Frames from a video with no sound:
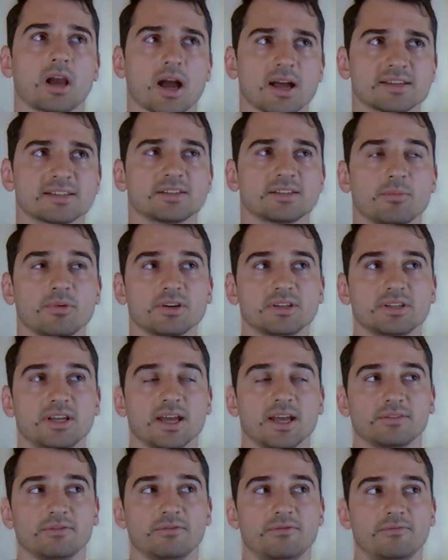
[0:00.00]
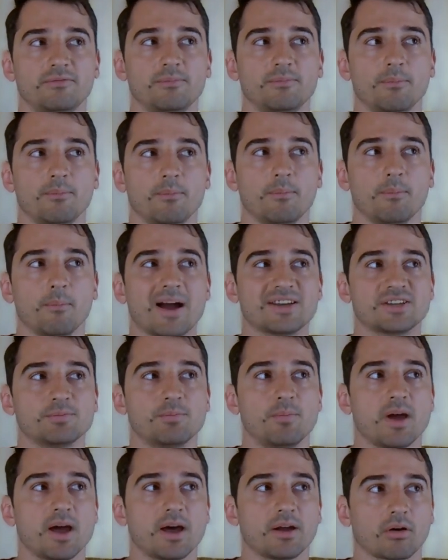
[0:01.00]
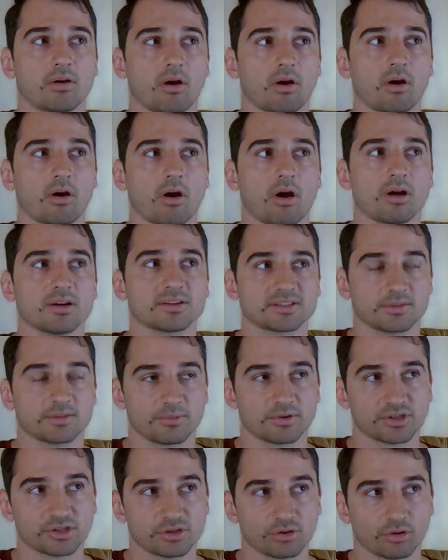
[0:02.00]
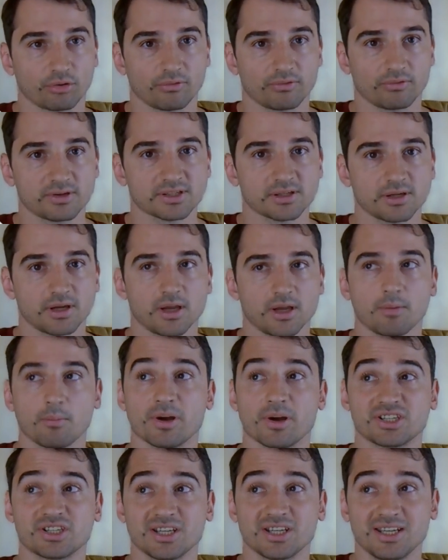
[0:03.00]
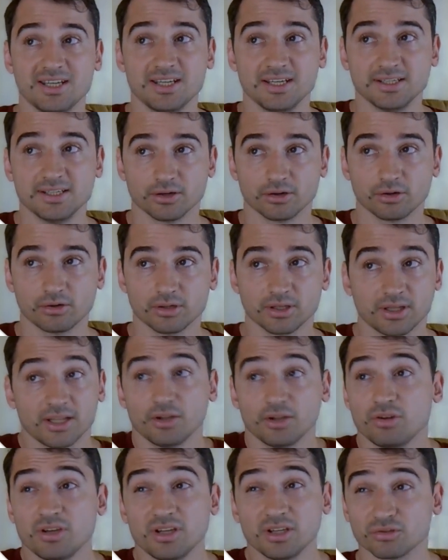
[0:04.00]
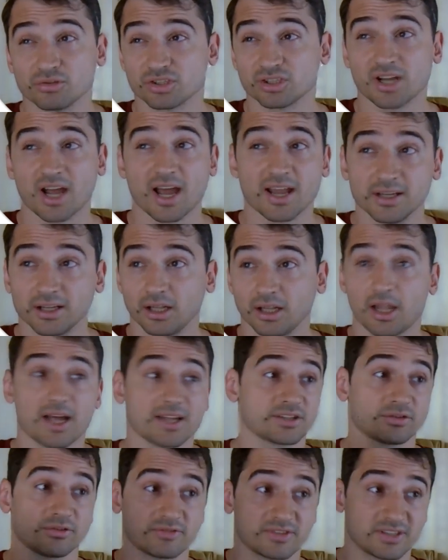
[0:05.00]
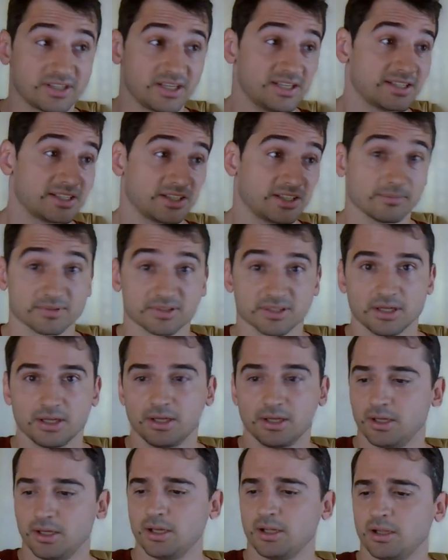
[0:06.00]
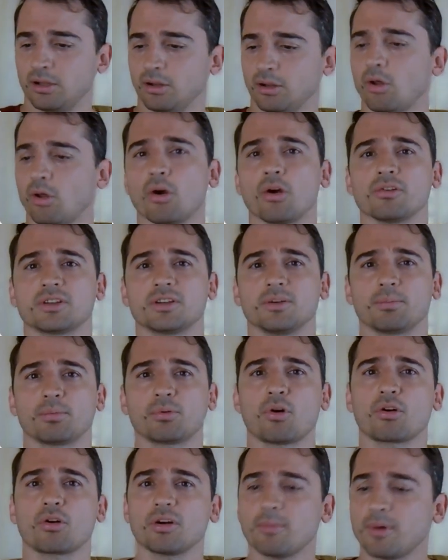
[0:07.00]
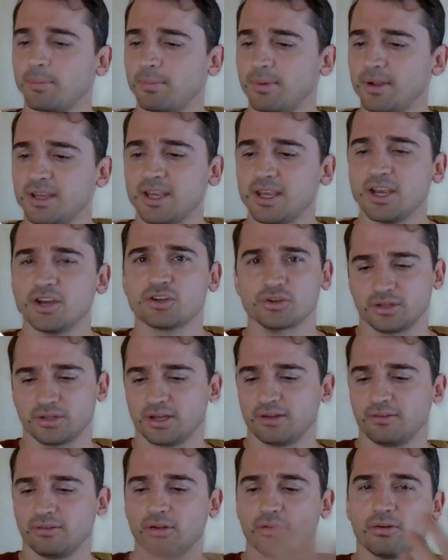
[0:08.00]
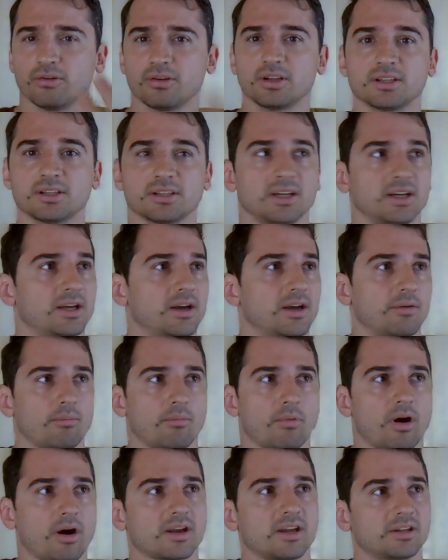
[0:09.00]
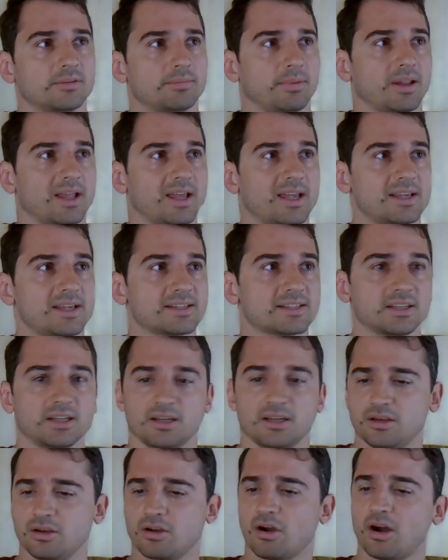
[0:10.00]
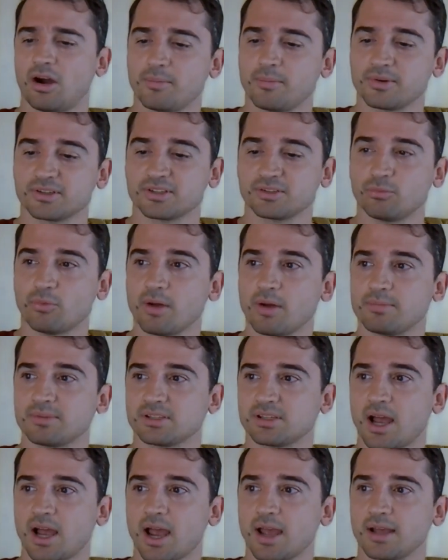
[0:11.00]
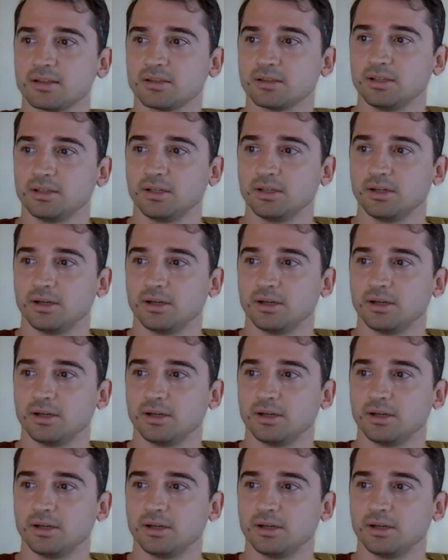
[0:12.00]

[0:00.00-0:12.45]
customers get much better customer service, much easier. They don't need to study lots of systems, loyalty program application, download it, marketplace, e-commerce website,